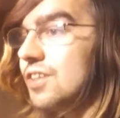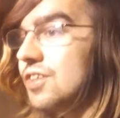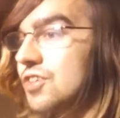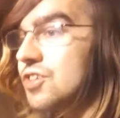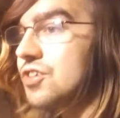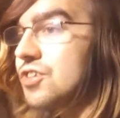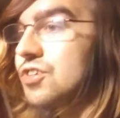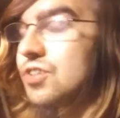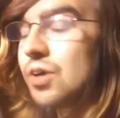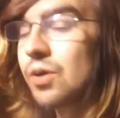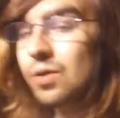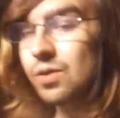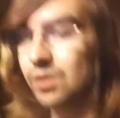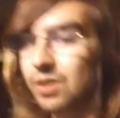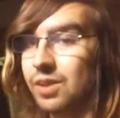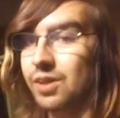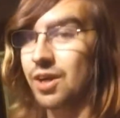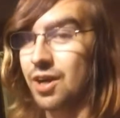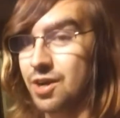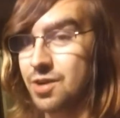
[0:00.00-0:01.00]

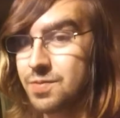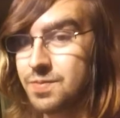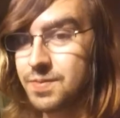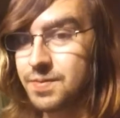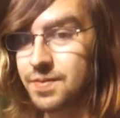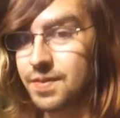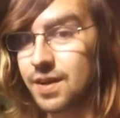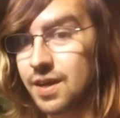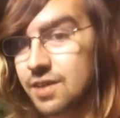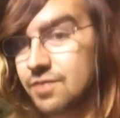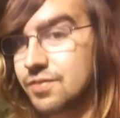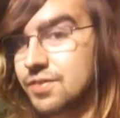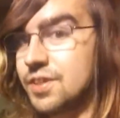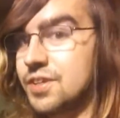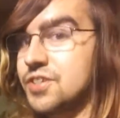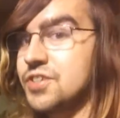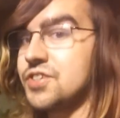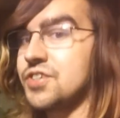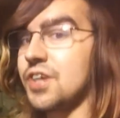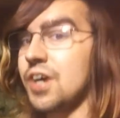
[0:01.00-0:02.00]
solar, of
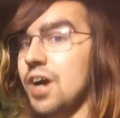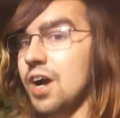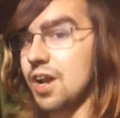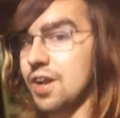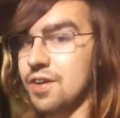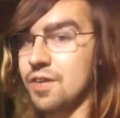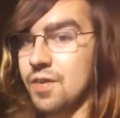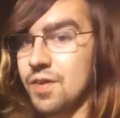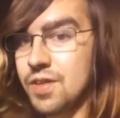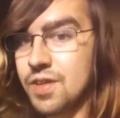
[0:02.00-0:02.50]
the sun,